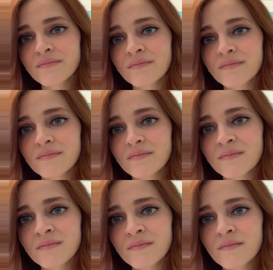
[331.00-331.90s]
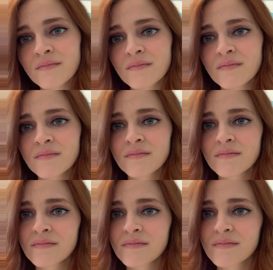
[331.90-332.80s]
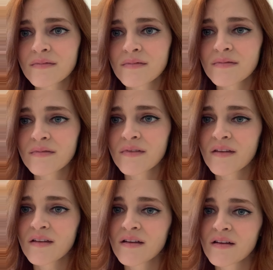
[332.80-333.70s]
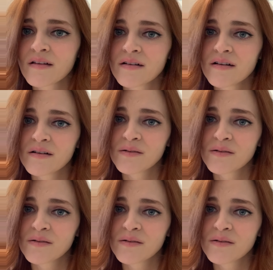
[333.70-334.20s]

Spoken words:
Nobody speaks.